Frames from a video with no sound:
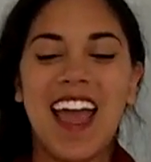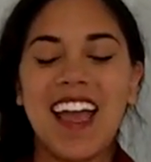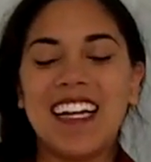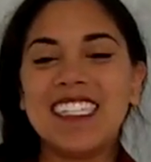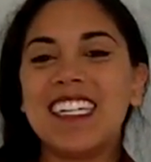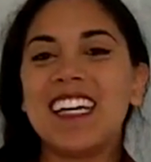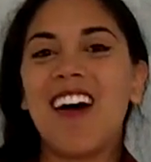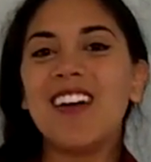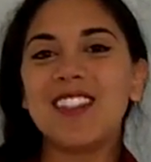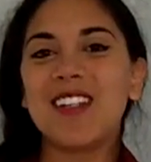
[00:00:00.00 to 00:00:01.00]
And
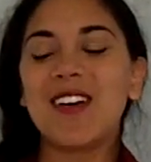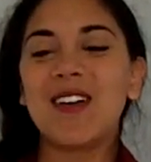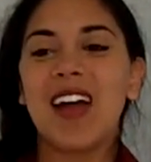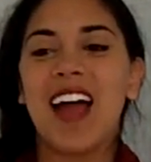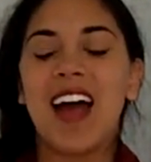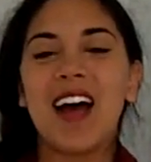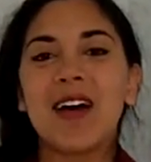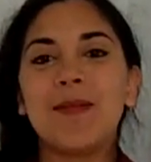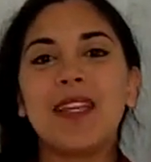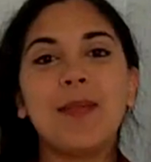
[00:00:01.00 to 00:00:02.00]
also,
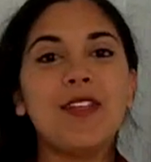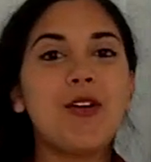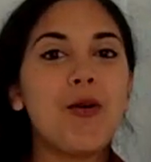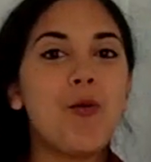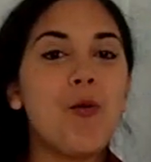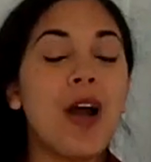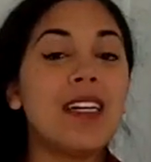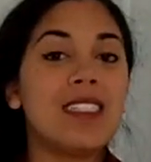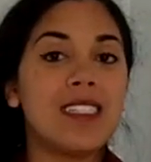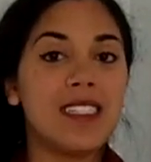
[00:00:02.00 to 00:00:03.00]
let me know
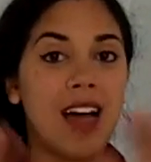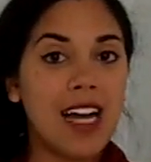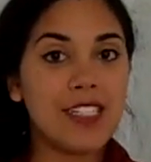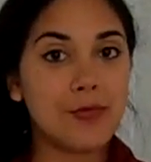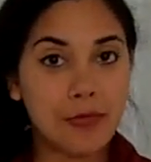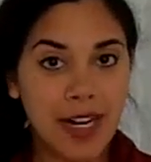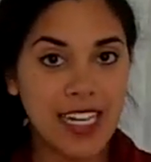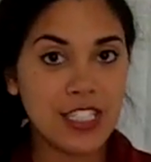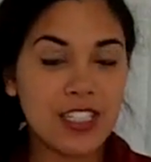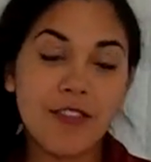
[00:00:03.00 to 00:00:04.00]
what size
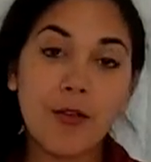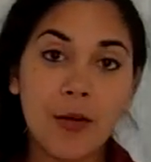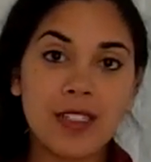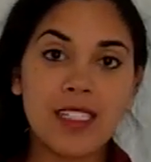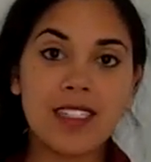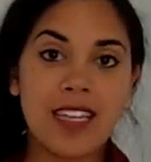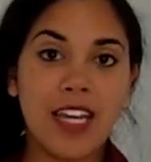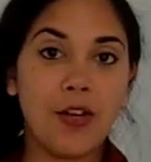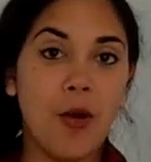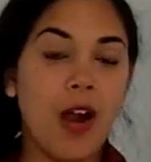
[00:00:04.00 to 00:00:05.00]
range of corsets
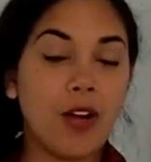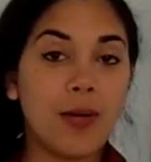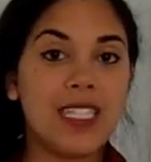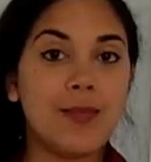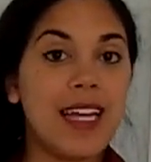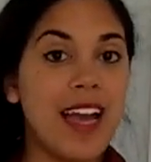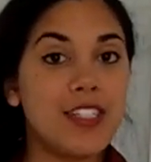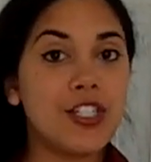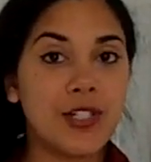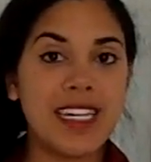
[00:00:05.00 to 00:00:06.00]
that you are going to be
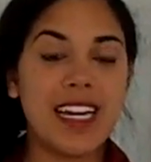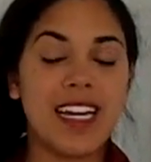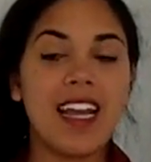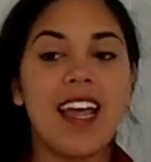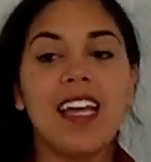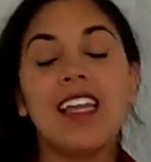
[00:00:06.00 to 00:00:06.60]
entering in.